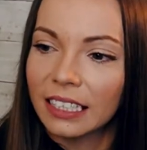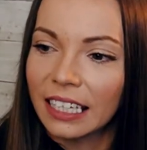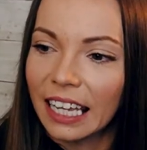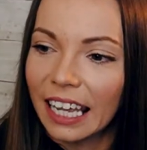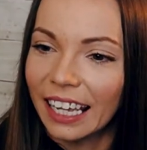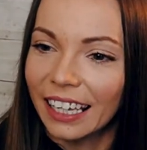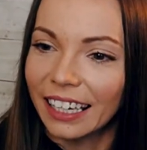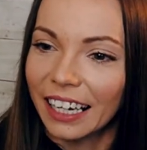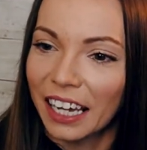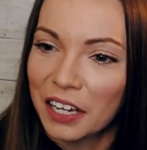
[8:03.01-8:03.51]

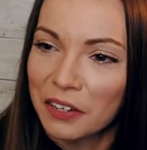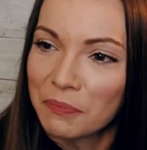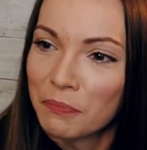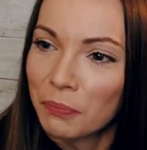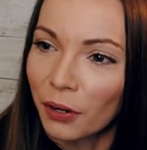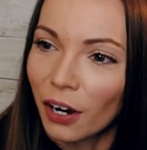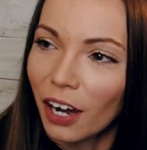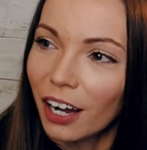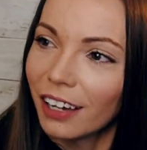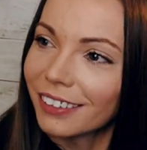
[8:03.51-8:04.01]
And I
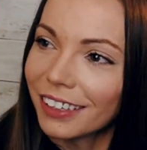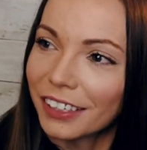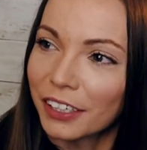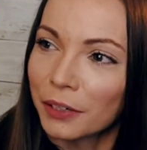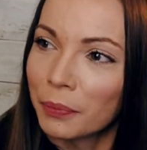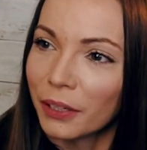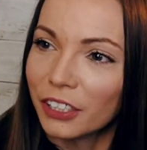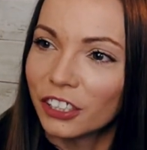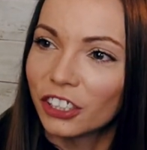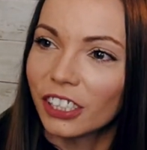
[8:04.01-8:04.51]
brought like a
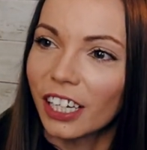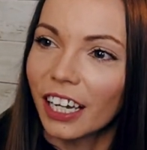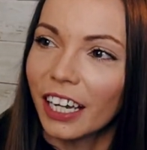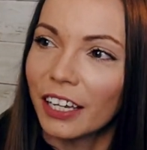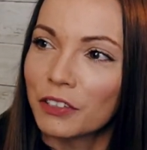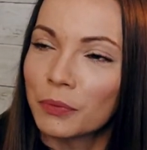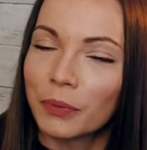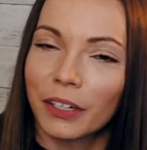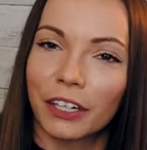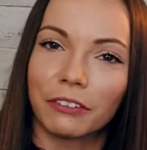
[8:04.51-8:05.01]
bunch of
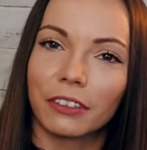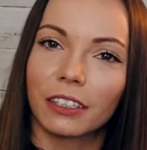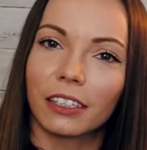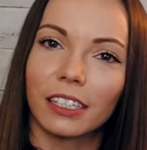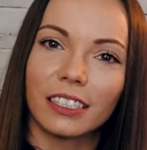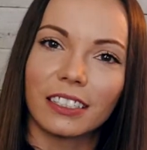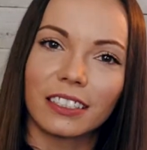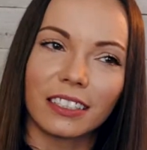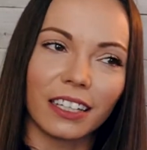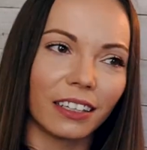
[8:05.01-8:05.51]
knives, but I
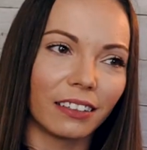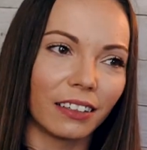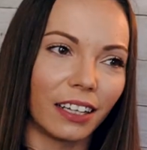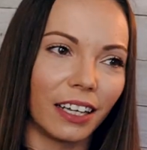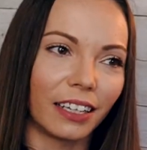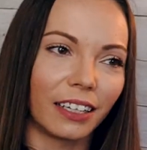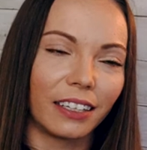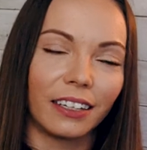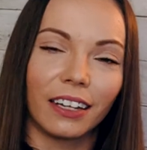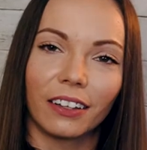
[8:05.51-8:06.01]
realized that
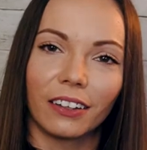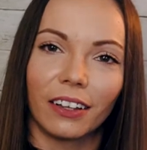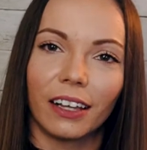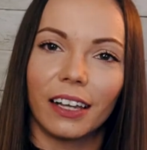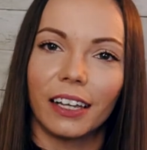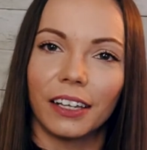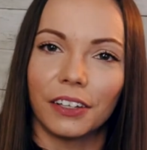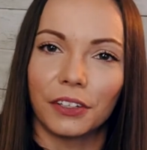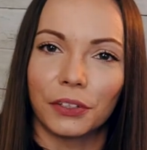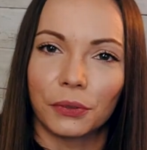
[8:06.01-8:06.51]
like in
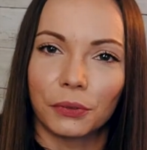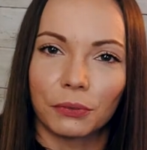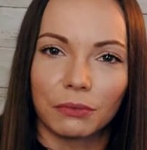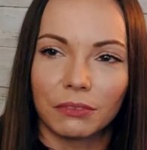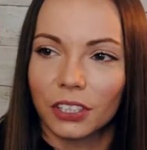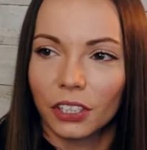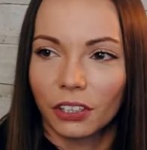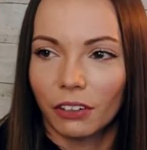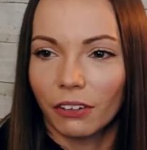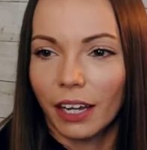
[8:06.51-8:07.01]
LA,
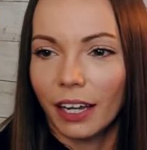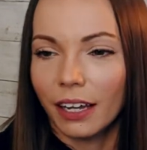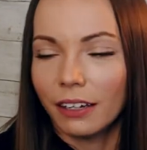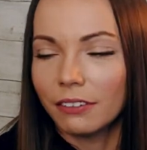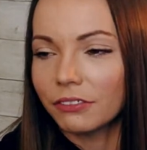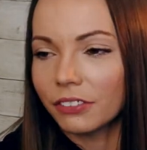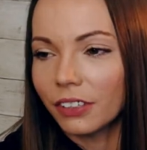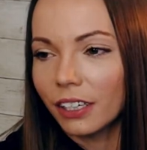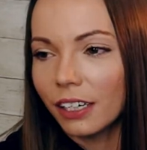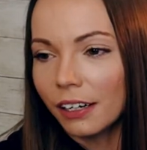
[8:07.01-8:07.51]
you don't have,